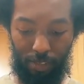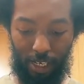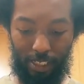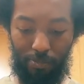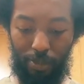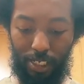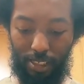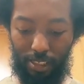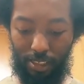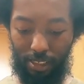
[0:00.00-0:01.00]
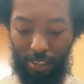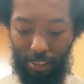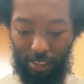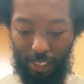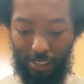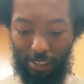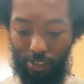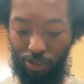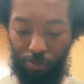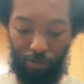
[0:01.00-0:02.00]
And spinach, that's a
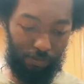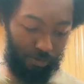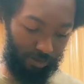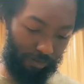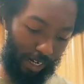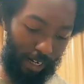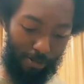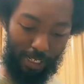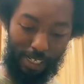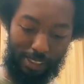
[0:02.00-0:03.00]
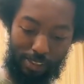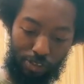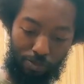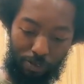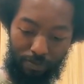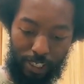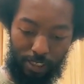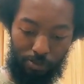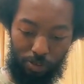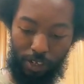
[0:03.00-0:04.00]
super fruit, right? I mean, that's a super
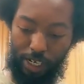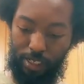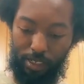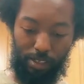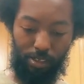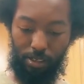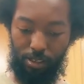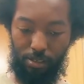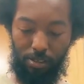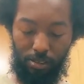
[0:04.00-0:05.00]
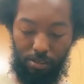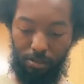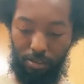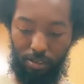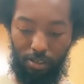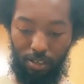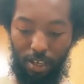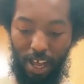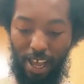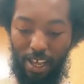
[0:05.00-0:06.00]
vegetable right there.
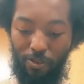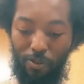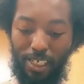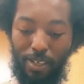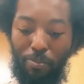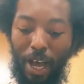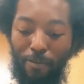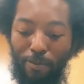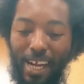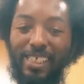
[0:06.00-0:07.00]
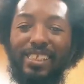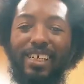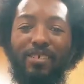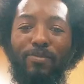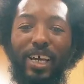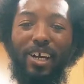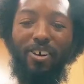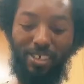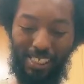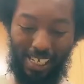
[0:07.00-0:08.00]
All right? What did Pop out of Sailor Man
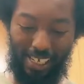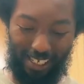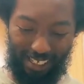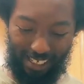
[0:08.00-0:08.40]
always eat?